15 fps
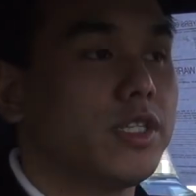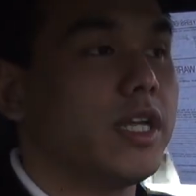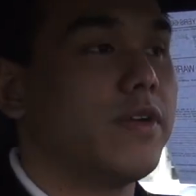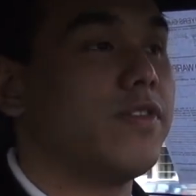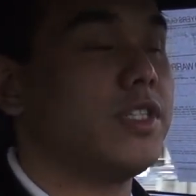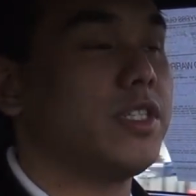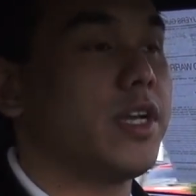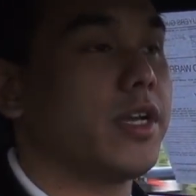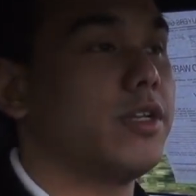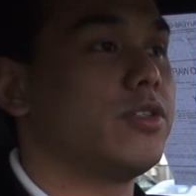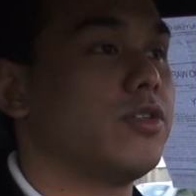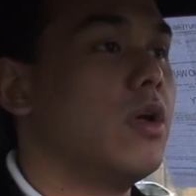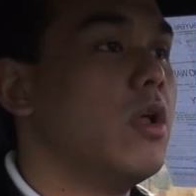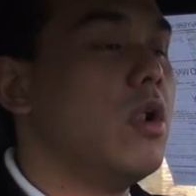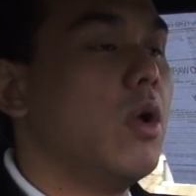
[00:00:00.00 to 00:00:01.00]
seven
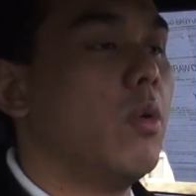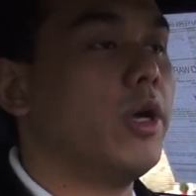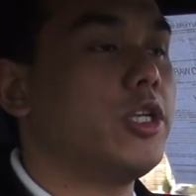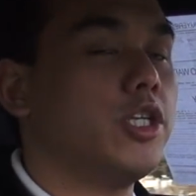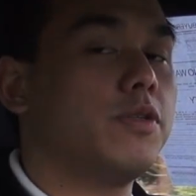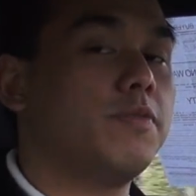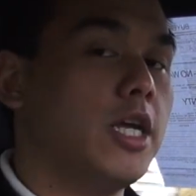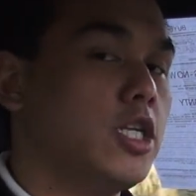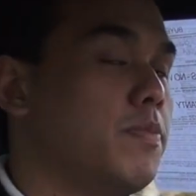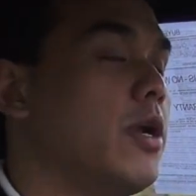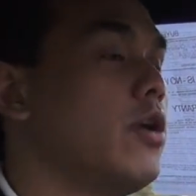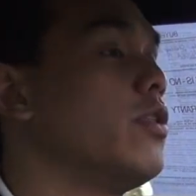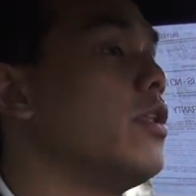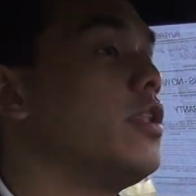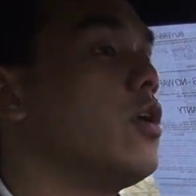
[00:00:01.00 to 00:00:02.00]
seconds, which is much
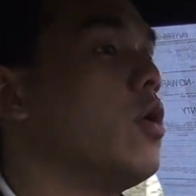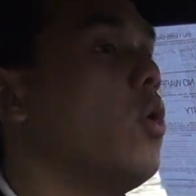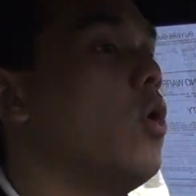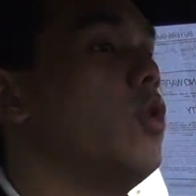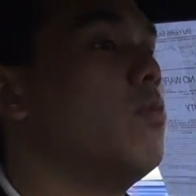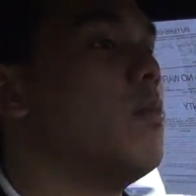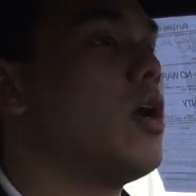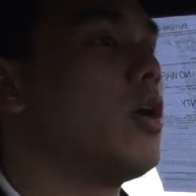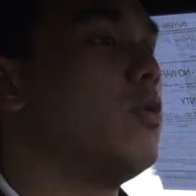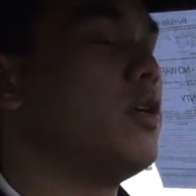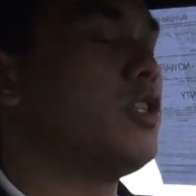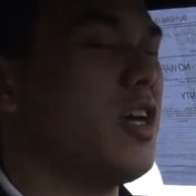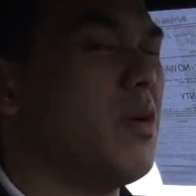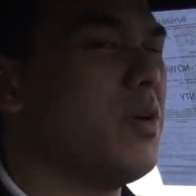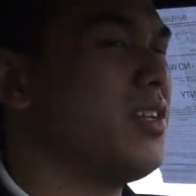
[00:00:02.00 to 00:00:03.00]
better than the old model,
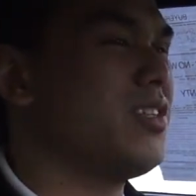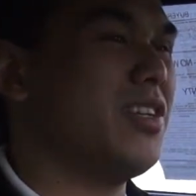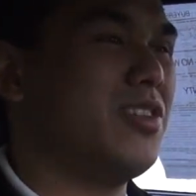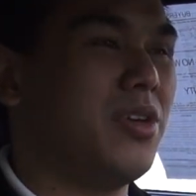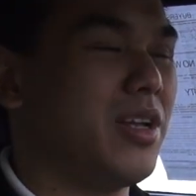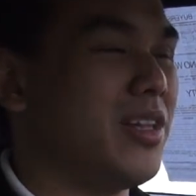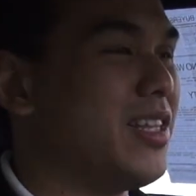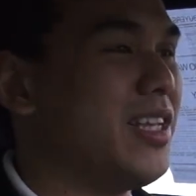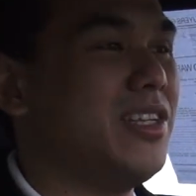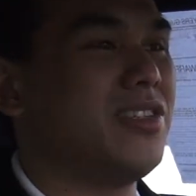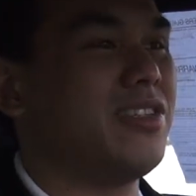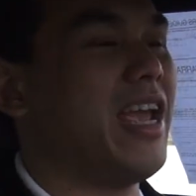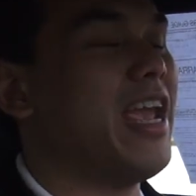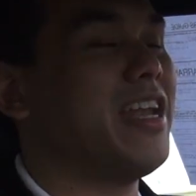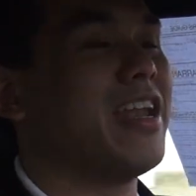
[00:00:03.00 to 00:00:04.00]
which I want to say took at
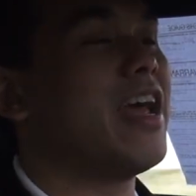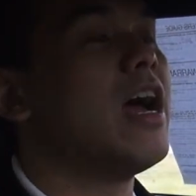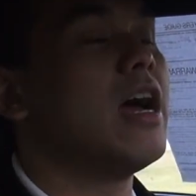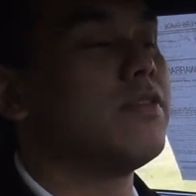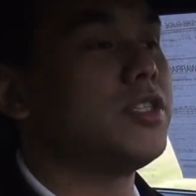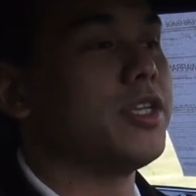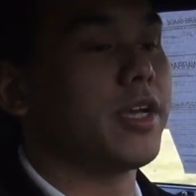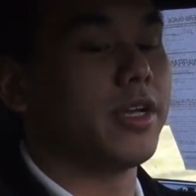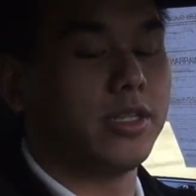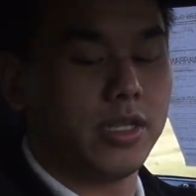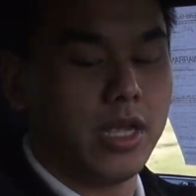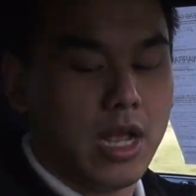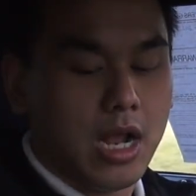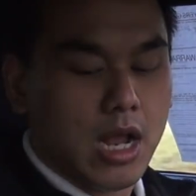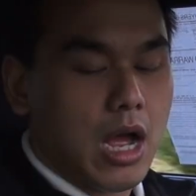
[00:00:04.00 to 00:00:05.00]
least eight and a half
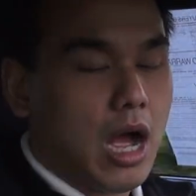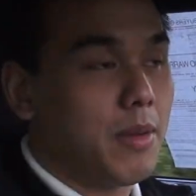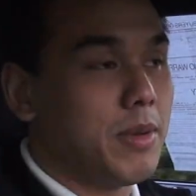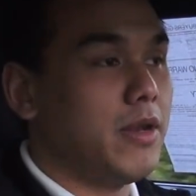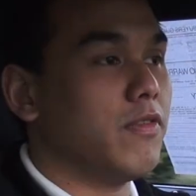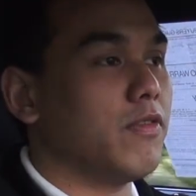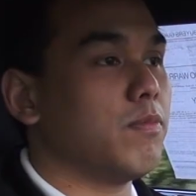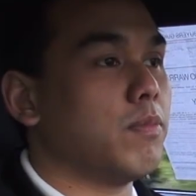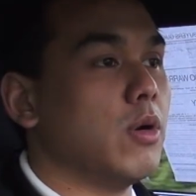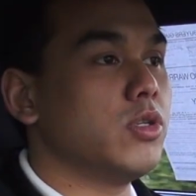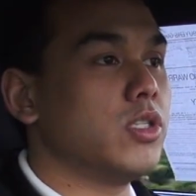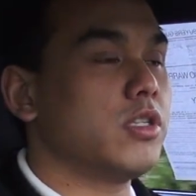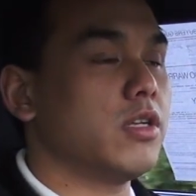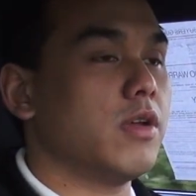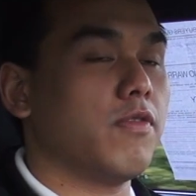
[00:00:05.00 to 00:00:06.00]
seconds. I mean,
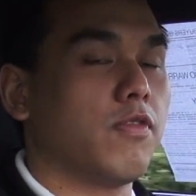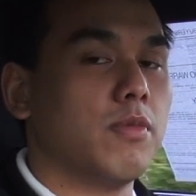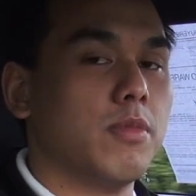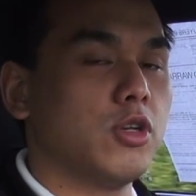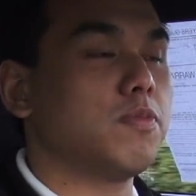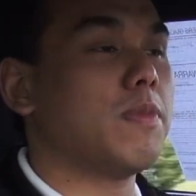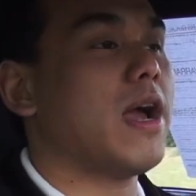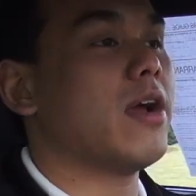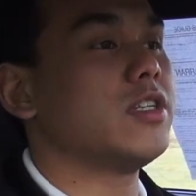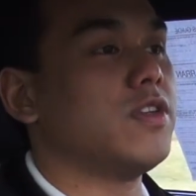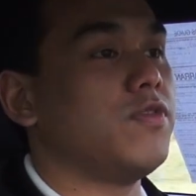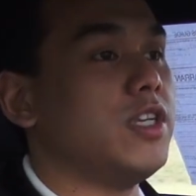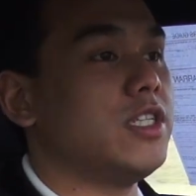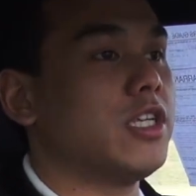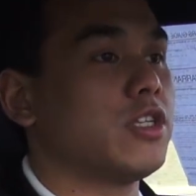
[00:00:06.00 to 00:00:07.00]
most for most buyers,
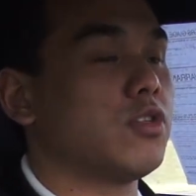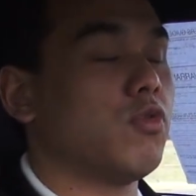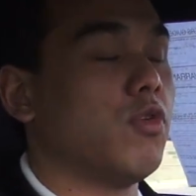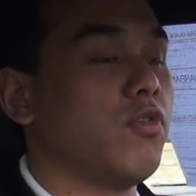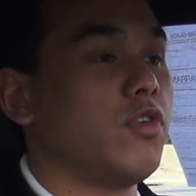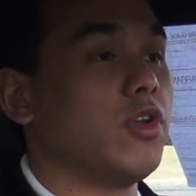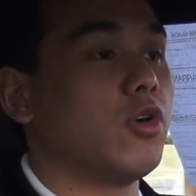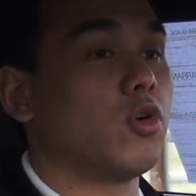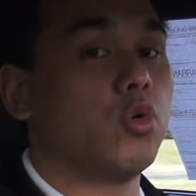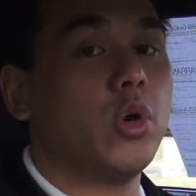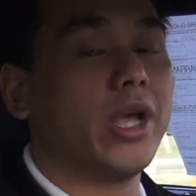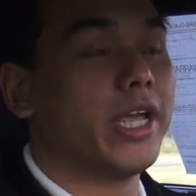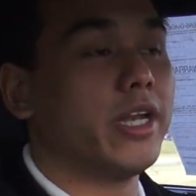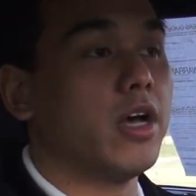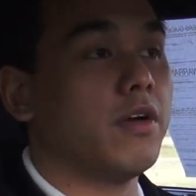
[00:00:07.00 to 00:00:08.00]
the V six will feel
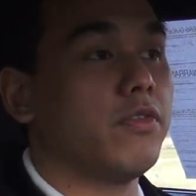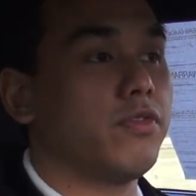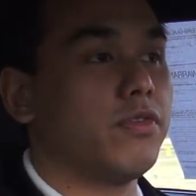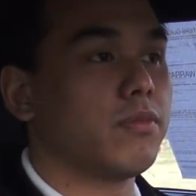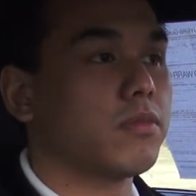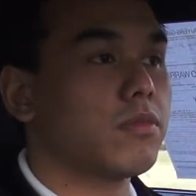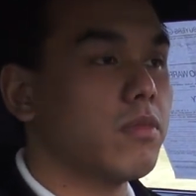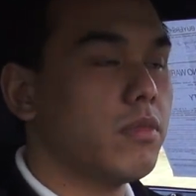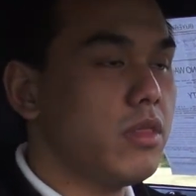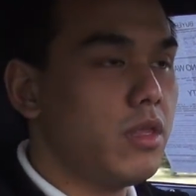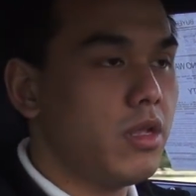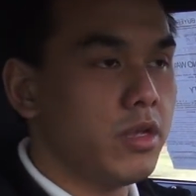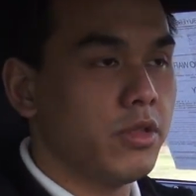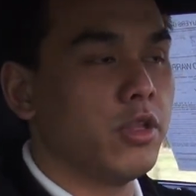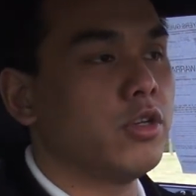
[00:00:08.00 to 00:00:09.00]
quick enough.
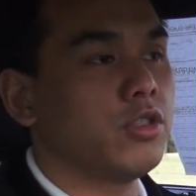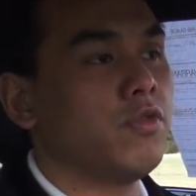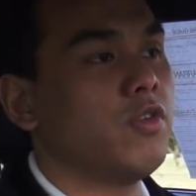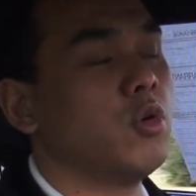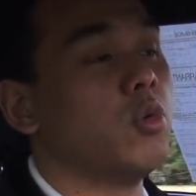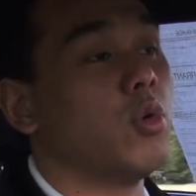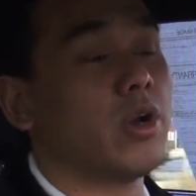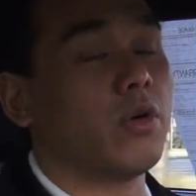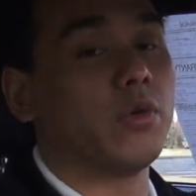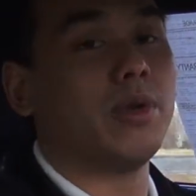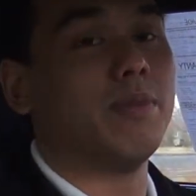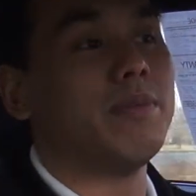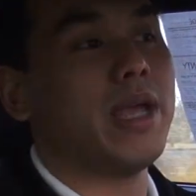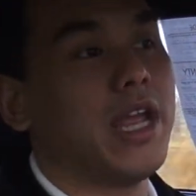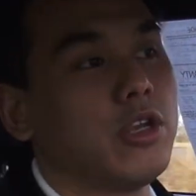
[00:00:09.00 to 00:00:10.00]
Those of you who want a
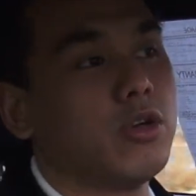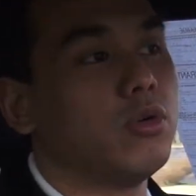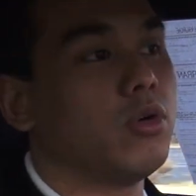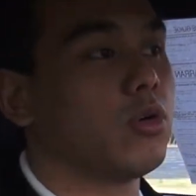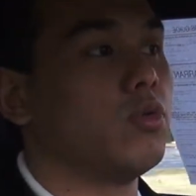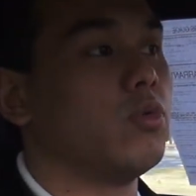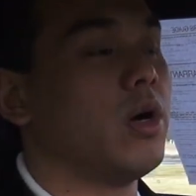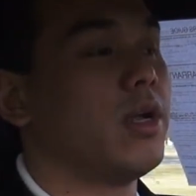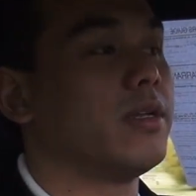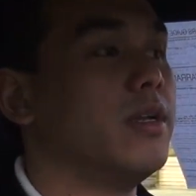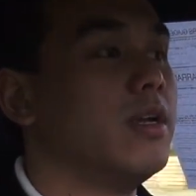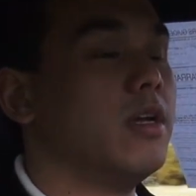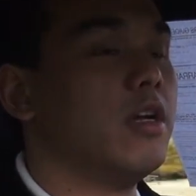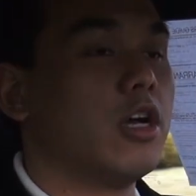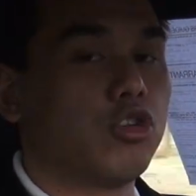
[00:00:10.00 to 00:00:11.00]
real manual or who want
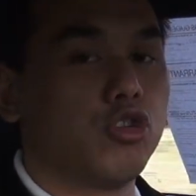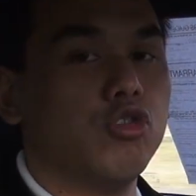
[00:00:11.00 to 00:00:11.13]
a